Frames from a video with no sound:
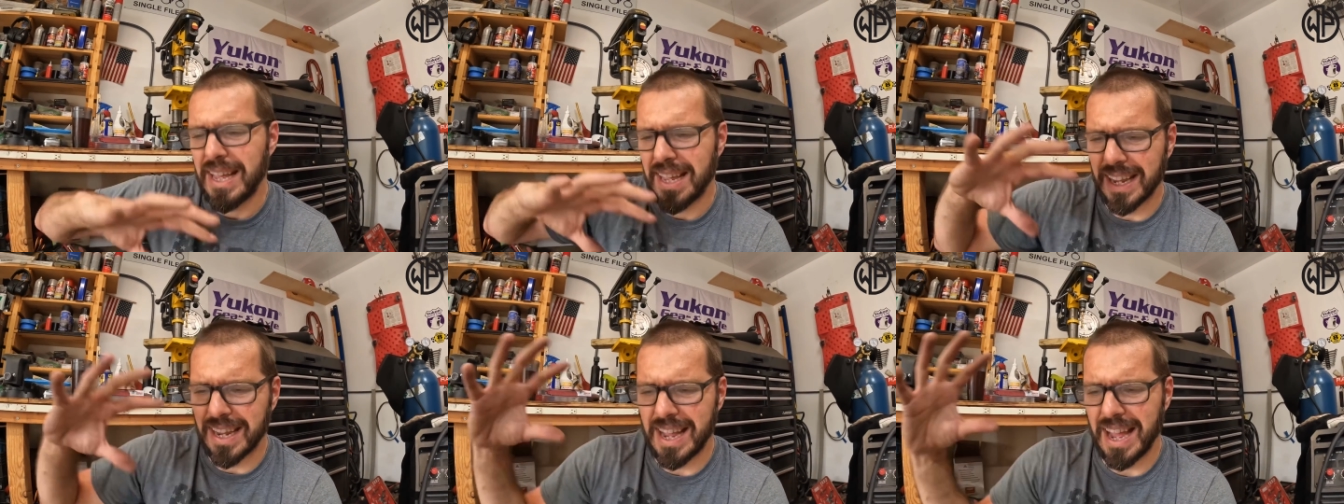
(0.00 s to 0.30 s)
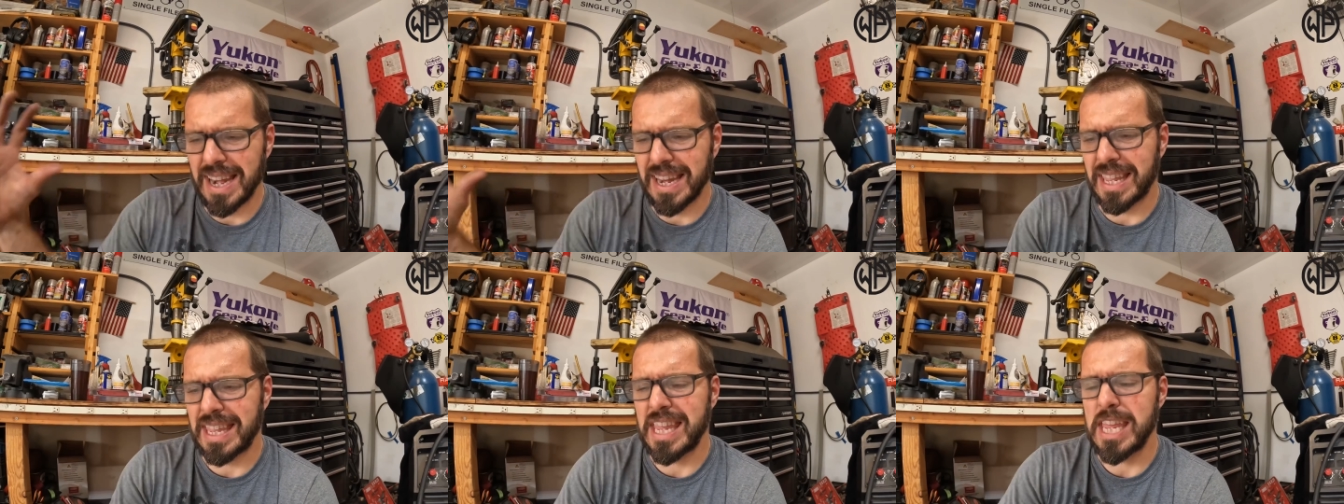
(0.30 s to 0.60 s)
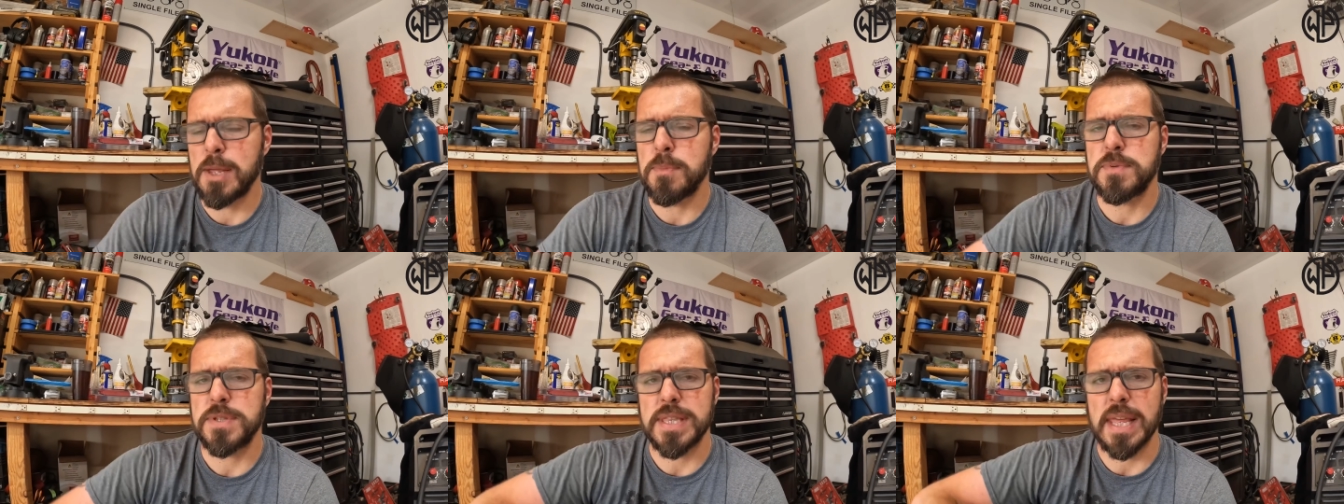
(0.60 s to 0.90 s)
and kind of
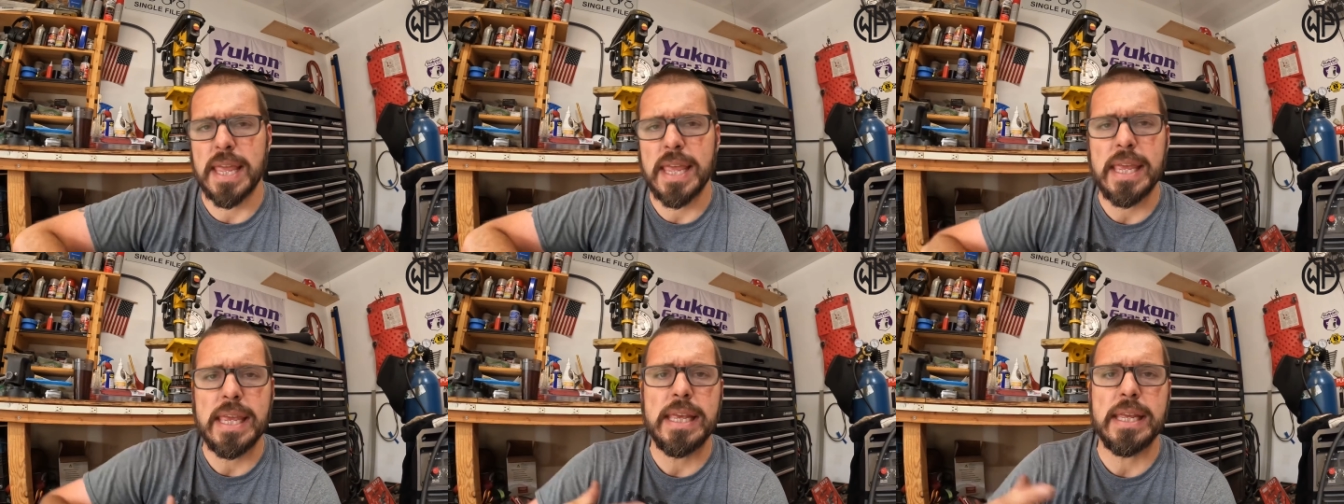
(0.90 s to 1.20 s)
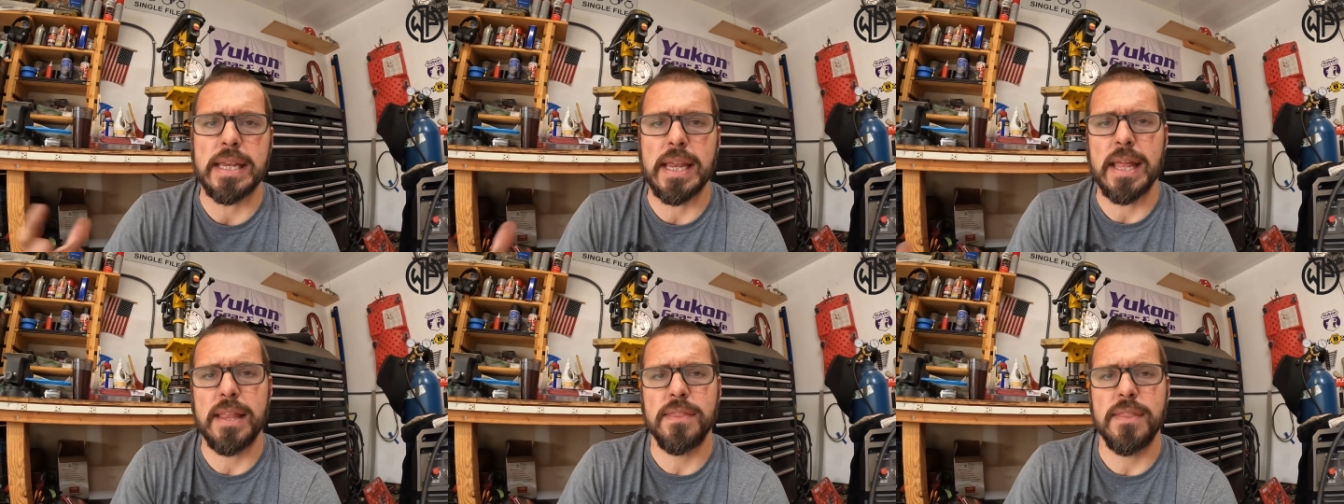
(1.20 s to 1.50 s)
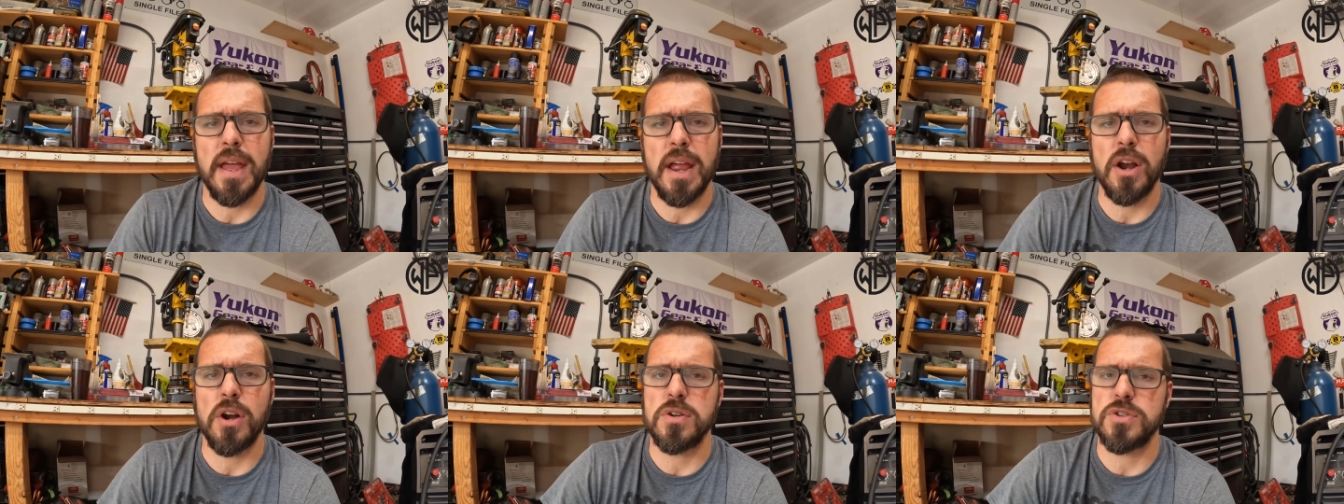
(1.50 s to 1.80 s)
keeps the heat in
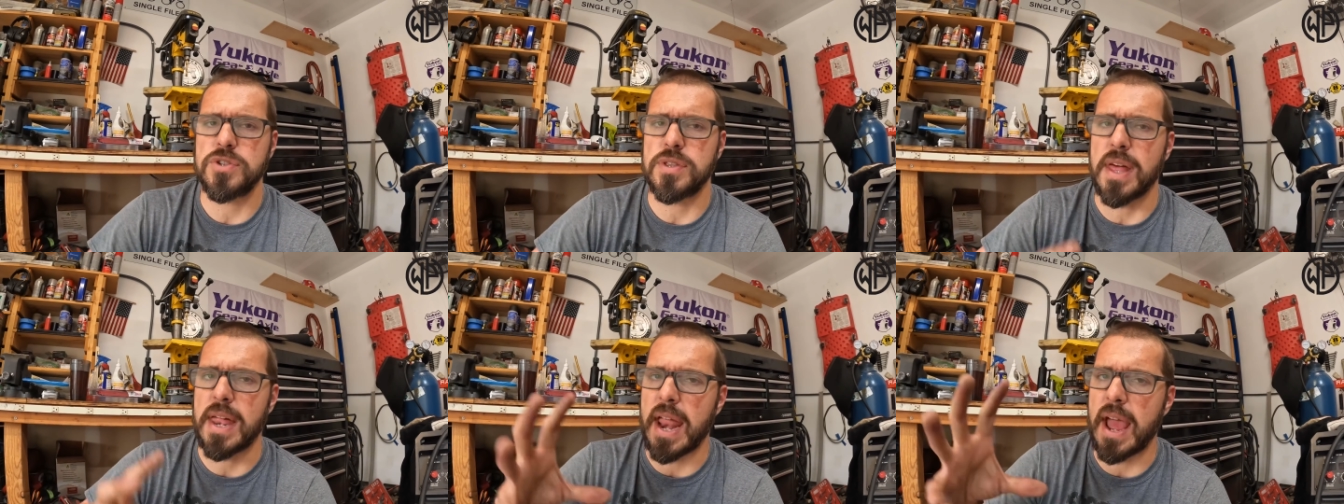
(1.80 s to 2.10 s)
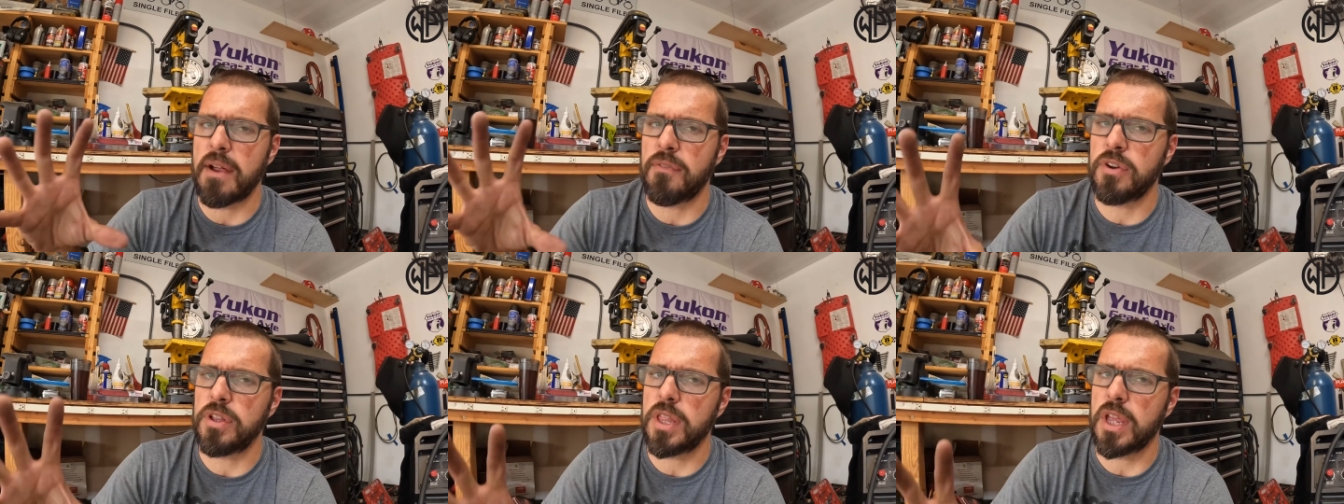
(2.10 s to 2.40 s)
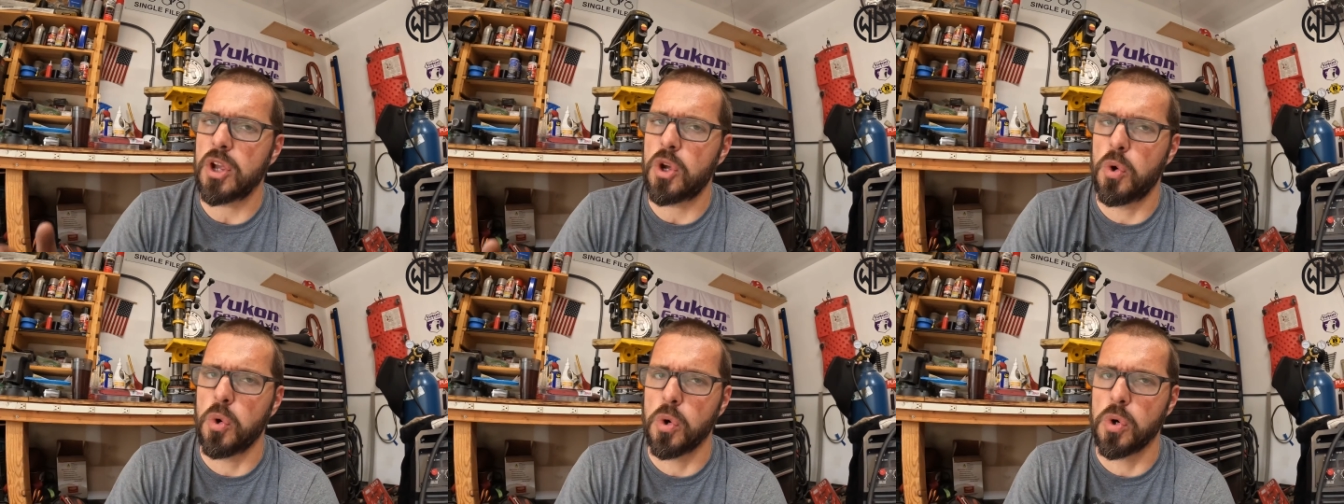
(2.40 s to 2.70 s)
there so that
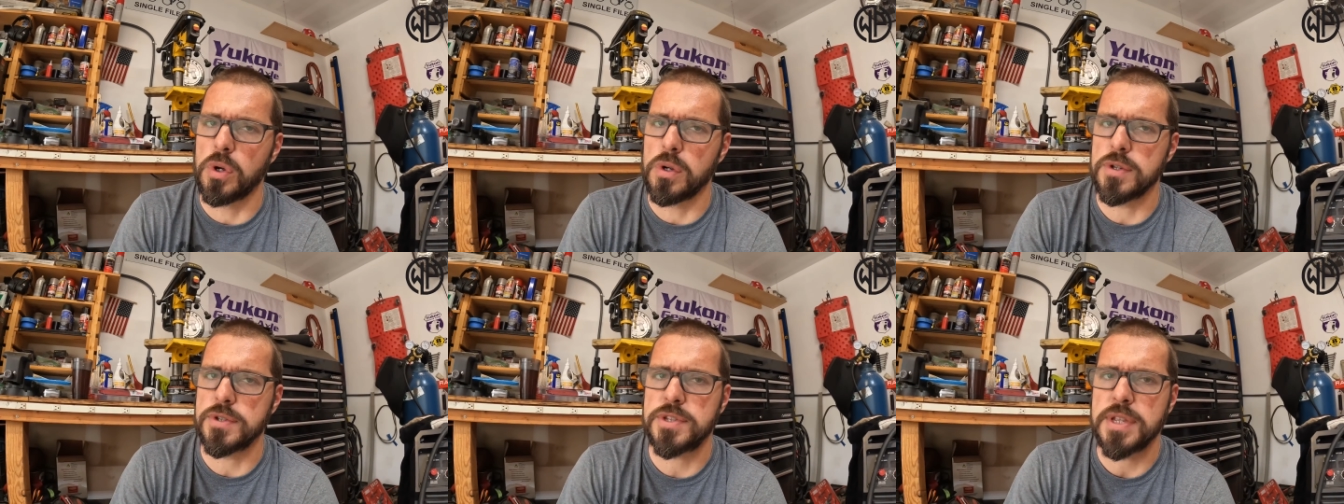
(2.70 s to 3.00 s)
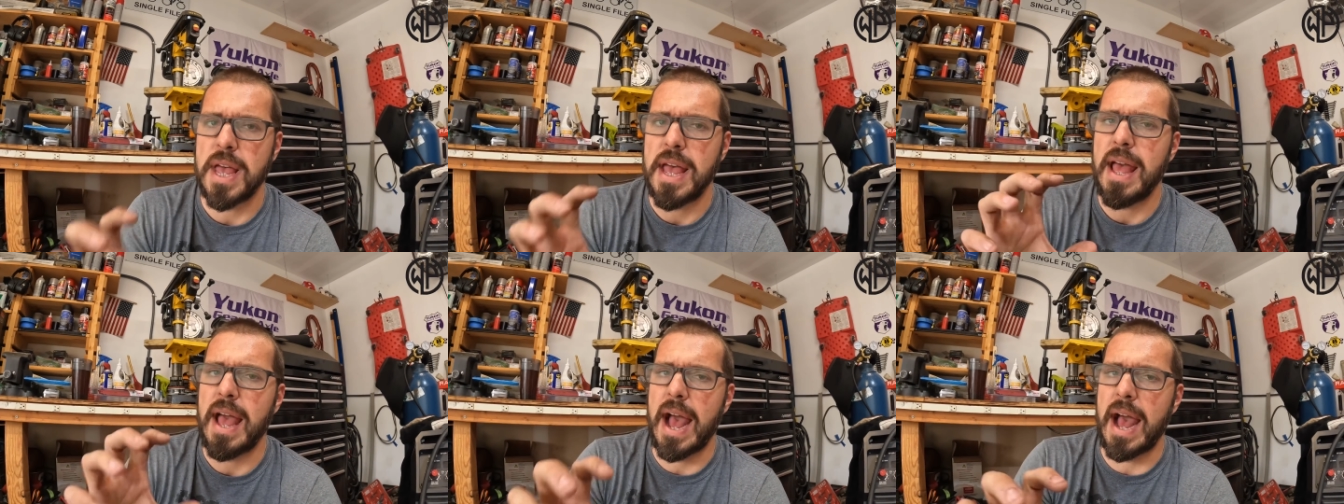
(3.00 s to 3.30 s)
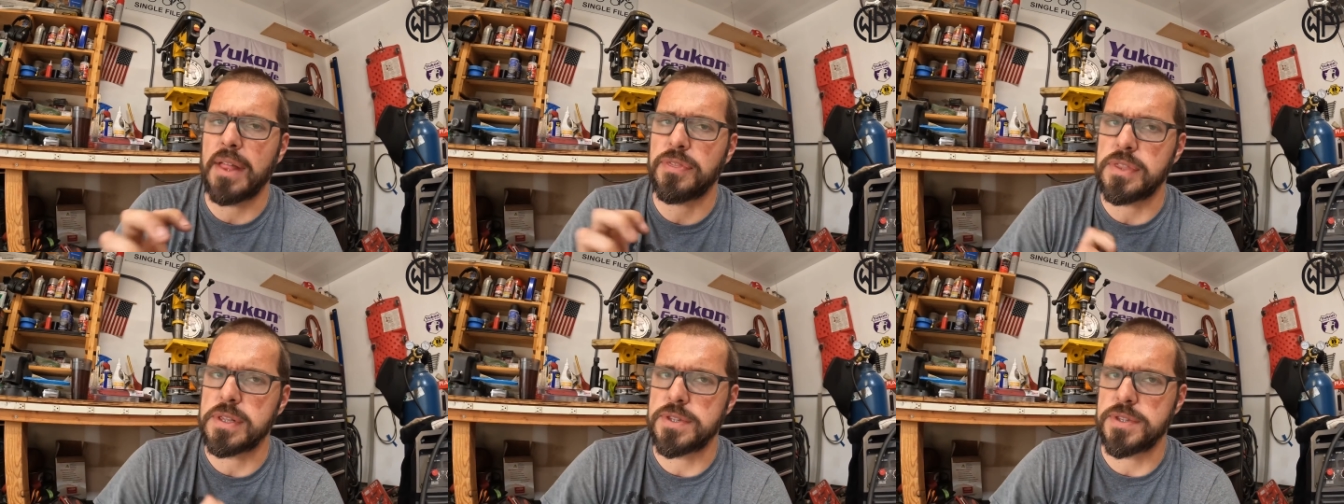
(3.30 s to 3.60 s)
everything cools
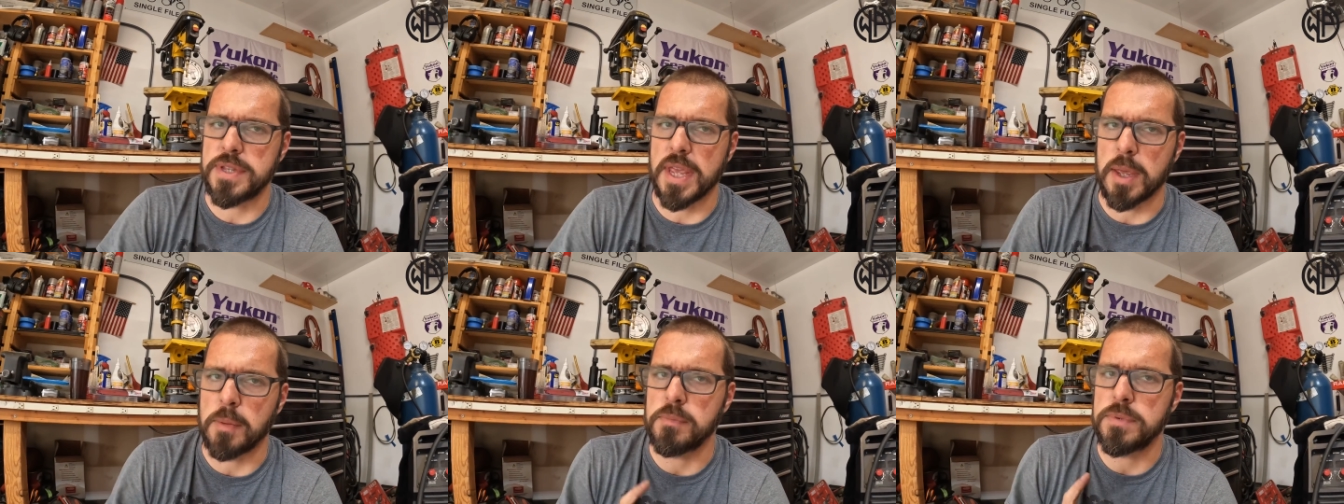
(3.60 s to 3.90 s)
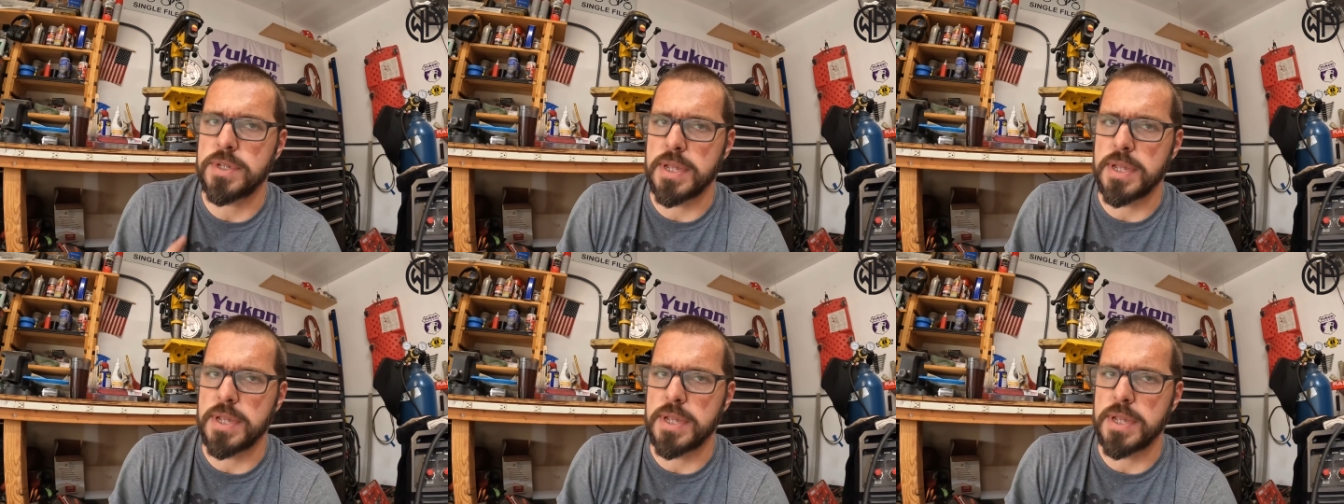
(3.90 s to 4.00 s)
at the same